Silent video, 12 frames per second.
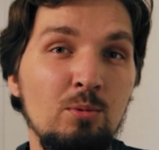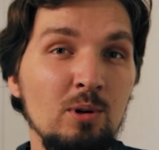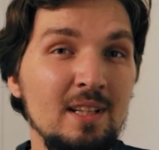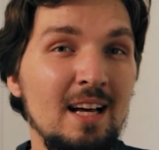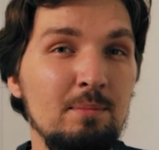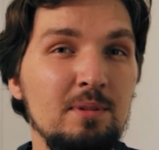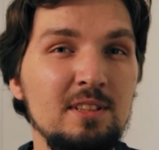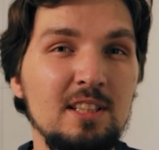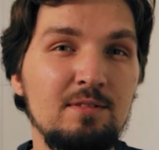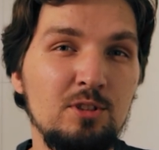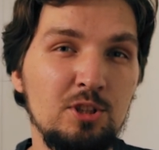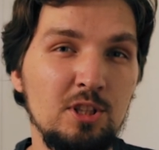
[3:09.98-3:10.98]
What
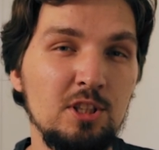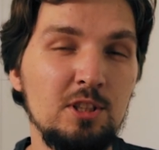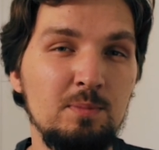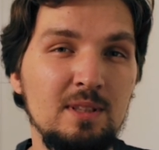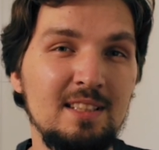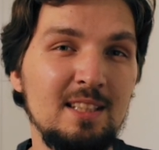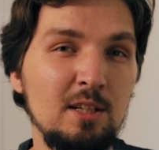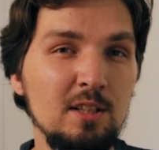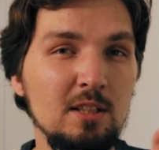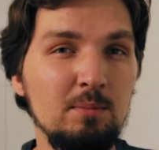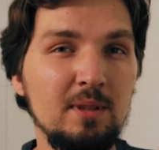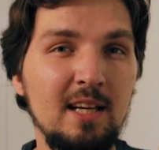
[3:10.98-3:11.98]
happens if the shutter speed
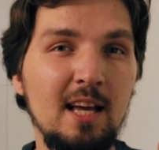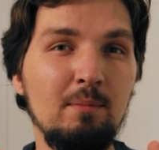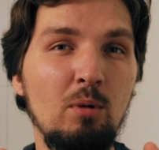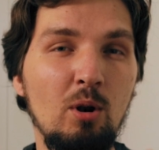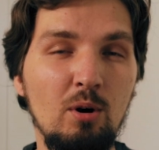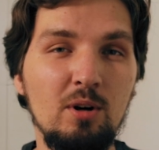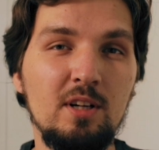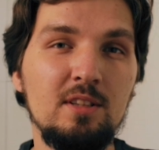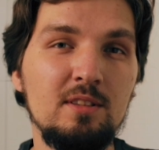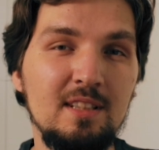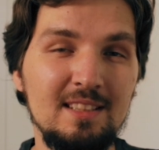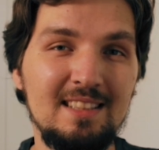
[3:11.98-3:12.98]
suddenly became
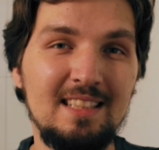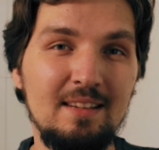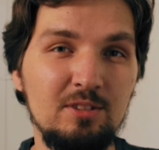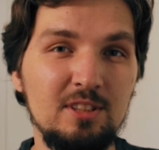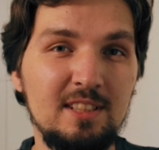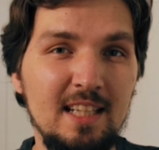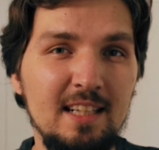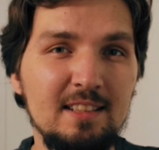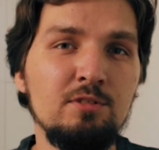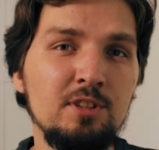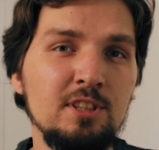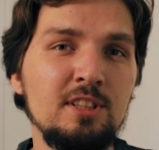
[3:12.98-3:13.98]
longer than 7
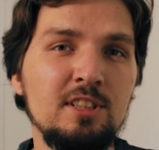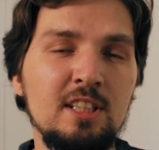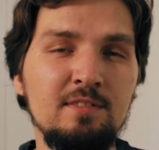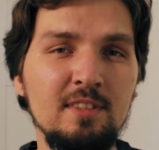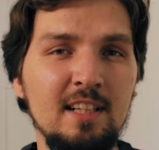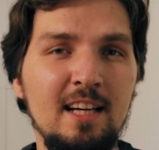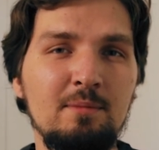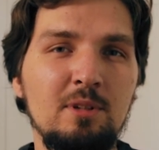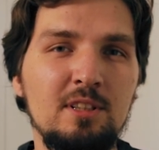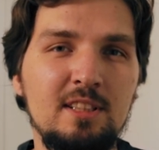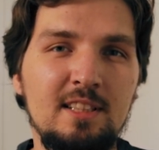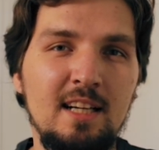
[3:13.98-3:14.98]
seconds? For instance, if the
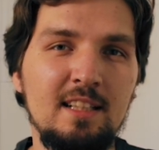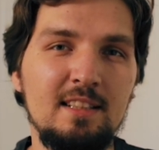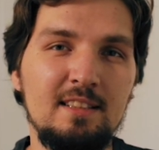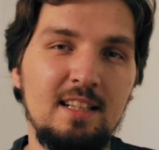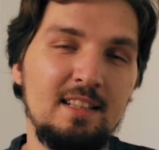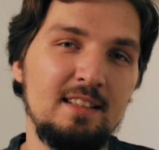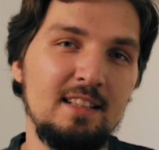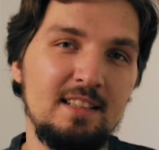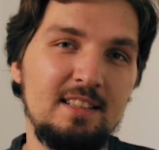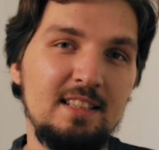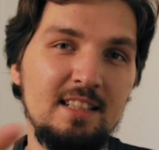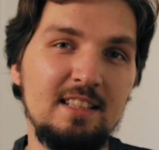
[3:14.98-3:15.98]
camera decided that
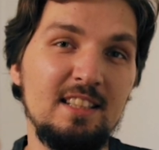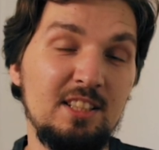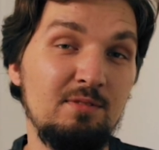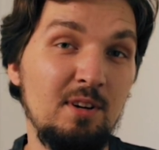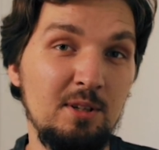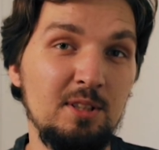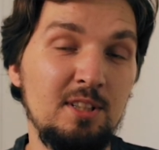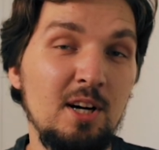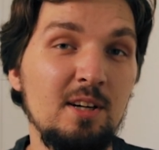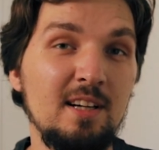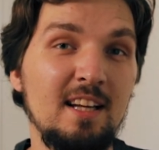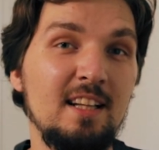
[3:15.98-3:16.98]
the scene is very
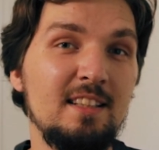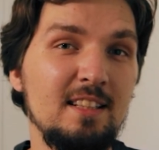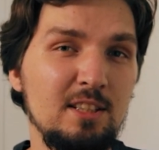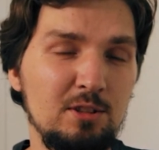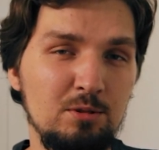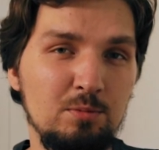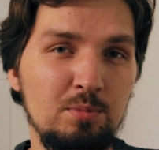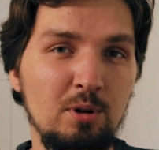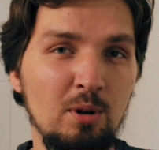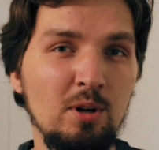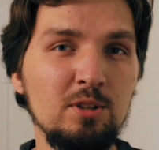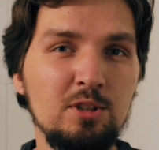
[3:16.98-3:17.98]
dark and it needs to
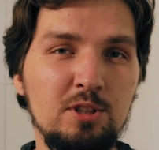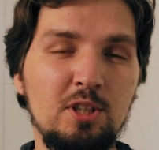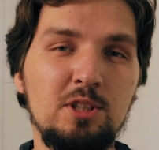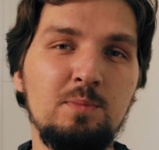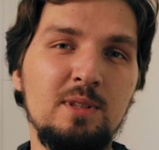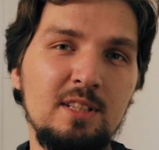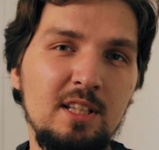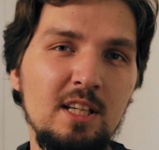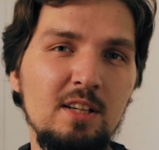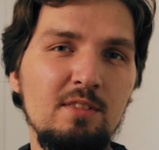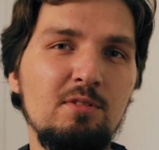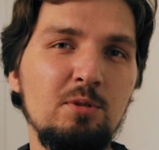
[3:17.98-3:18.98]
prolong the shutter speed
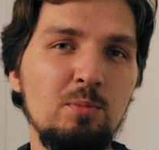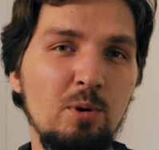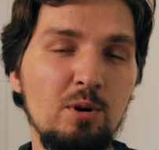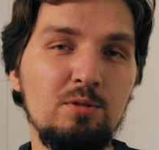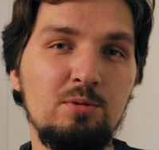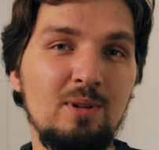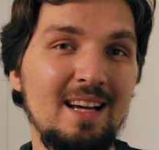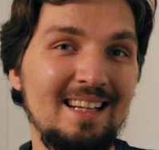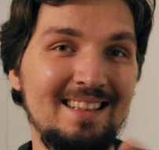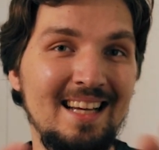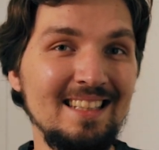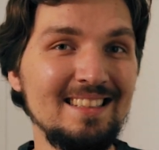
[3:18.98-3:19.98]
even more to
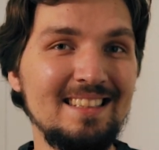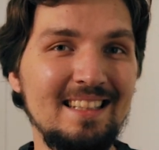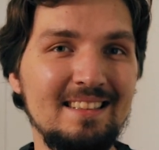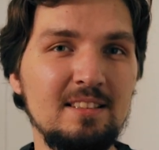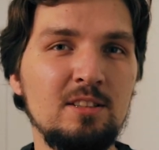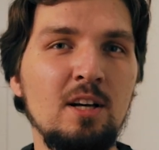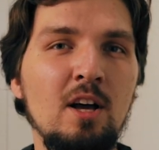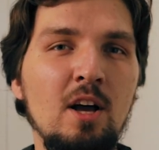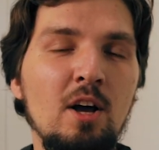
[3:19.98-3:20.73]
like 10 seconds,